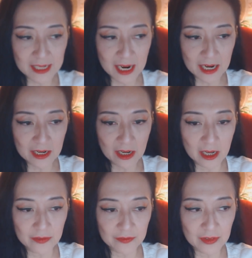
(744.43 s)
kind
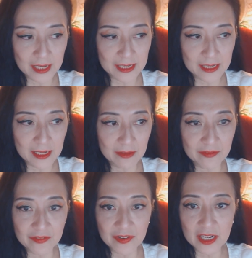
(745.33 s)
of like an
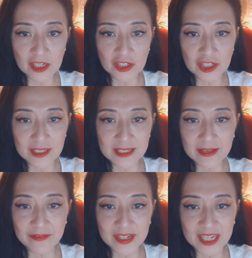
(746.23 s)
unfinished
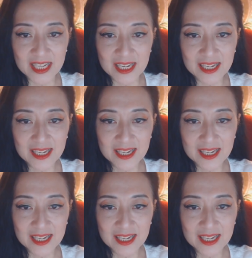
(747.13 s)
symphony.